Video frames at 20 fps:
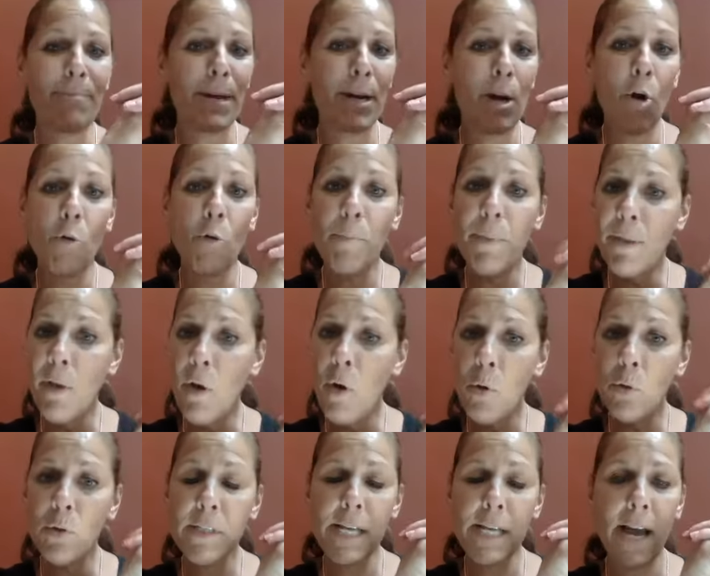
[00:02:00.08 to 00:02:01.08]
been open the
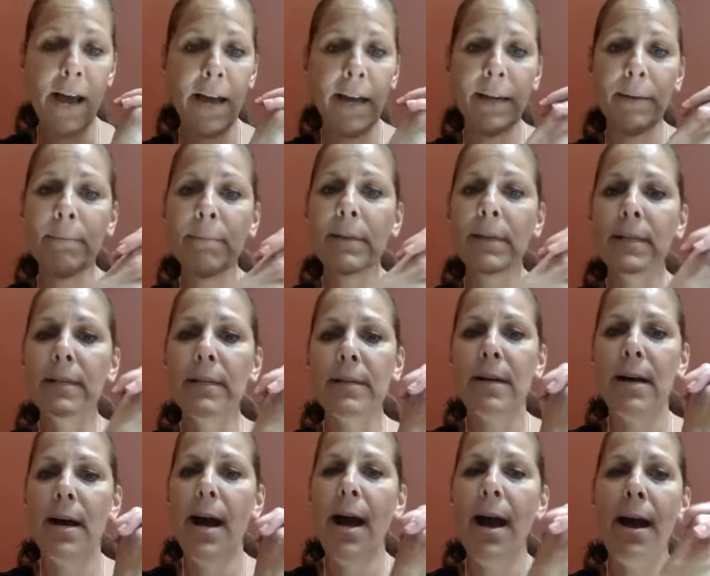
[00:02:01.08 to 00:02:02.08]
whole time
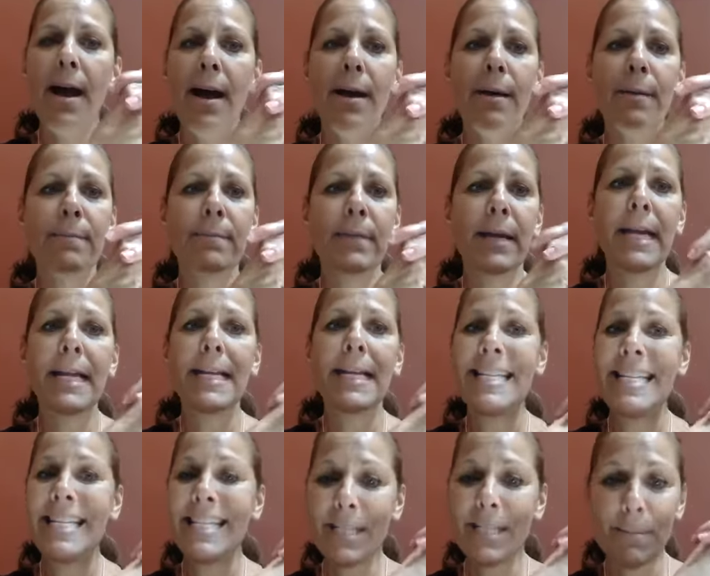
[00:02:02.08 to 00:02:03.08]
yep. um, and
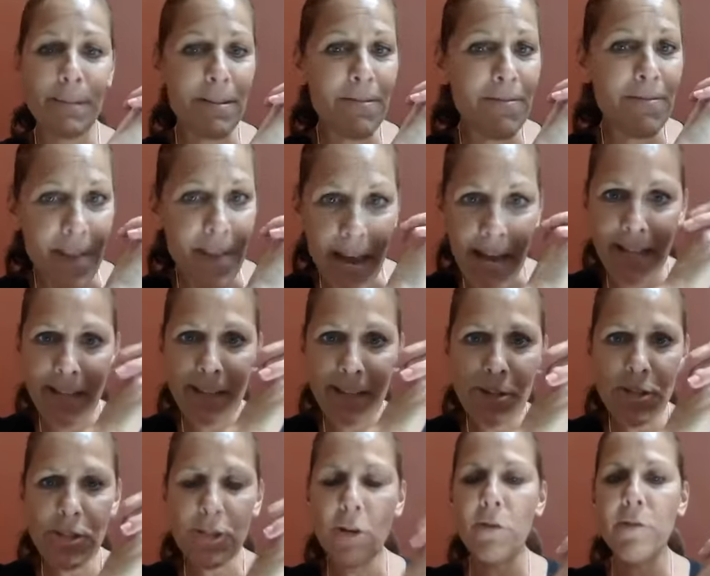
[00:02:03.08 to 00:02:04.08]
need to be fed.
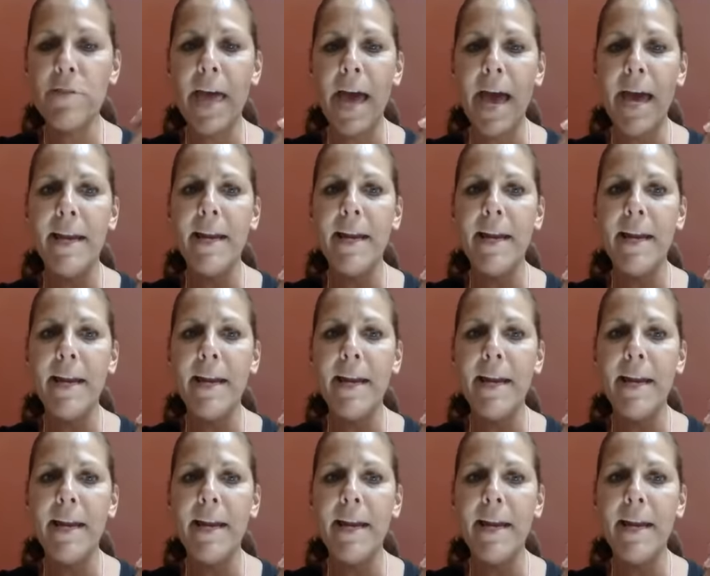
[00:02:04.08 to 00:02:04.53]
So that